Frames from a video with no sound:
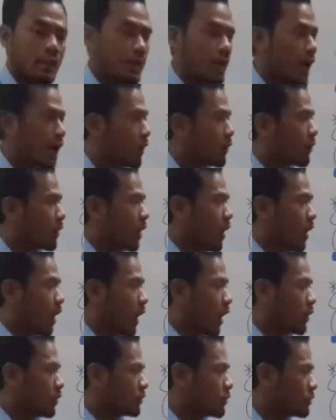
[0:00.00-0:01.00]
Now,
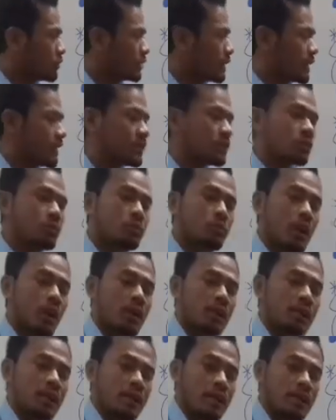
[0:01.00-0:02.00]
how to change
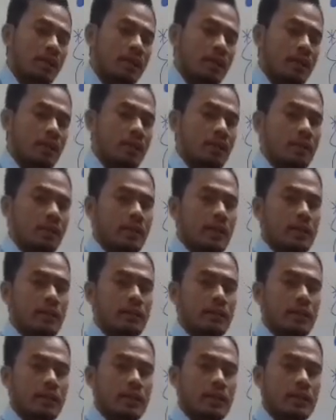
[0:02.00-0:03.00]
one kind of
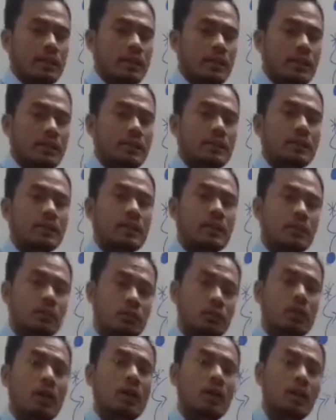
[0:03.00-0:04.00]
interrogative sentences
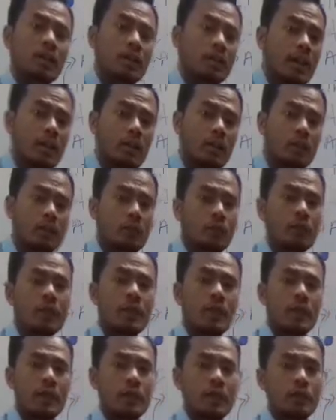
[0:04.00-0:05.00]
into another kind of
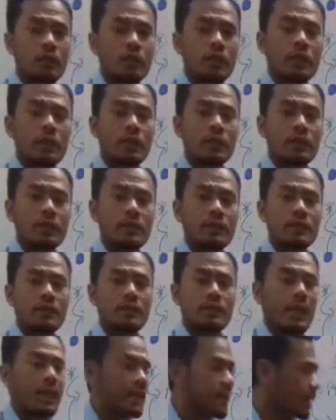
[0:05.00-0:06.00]
interrogative
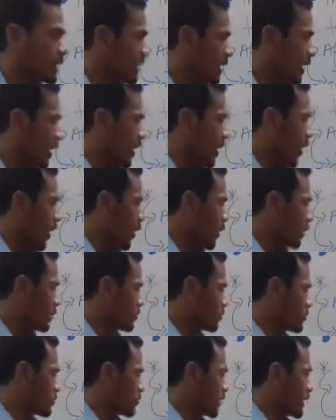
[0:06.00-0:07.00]
sentences, like
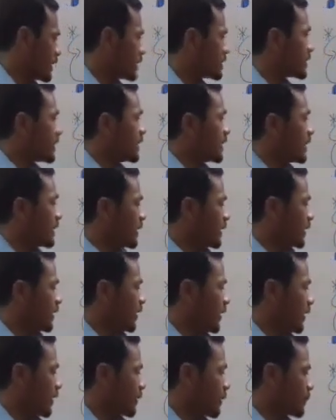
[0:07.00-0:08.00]
how to change
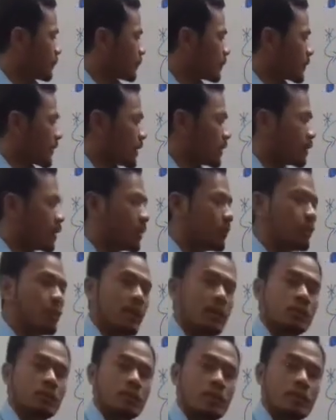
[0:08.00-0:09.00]

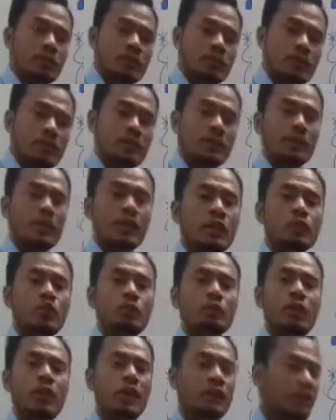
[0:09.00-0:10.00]
WH questions
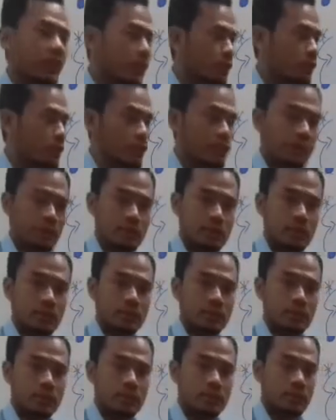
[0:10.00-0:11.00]
into verbal
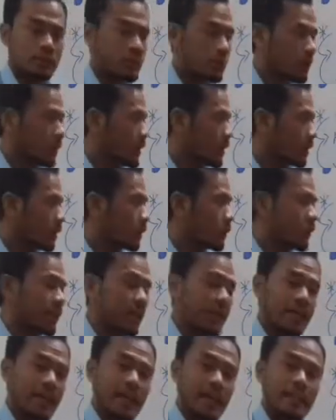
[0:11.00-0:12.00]
questions.
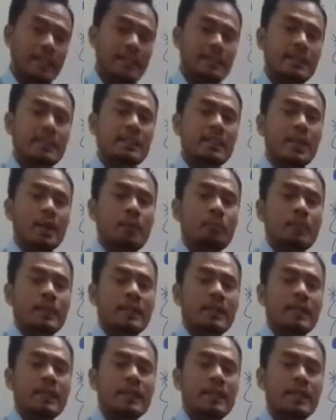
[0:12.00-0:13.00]
Okay, this is
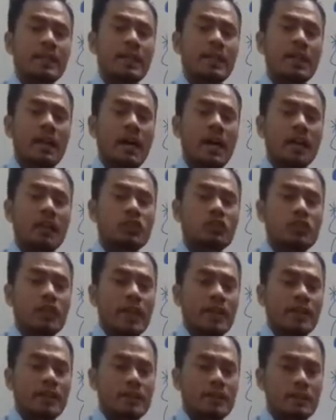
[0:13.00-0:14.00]
completely a
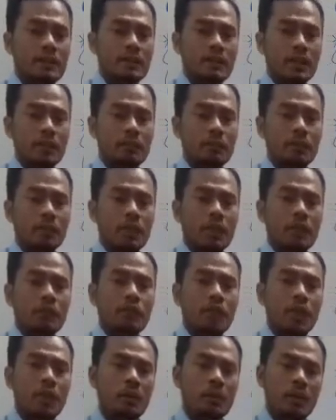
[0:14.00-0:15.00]
chain system
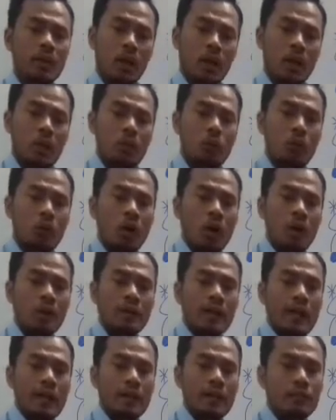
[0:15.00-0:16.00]
from
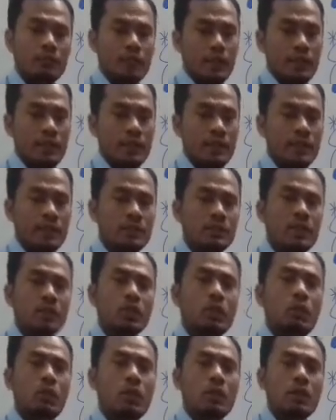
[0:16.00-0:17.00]
one kind of
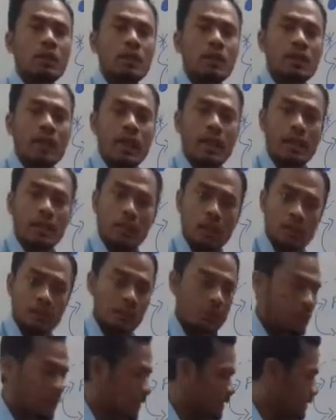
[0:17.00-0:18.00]
sentence to another kind
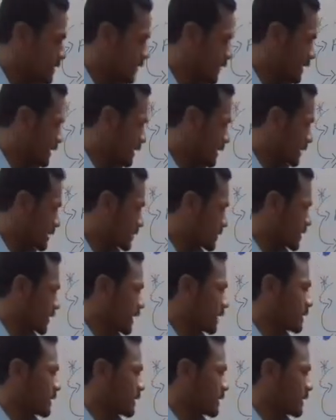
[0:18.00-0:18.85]
of sentence.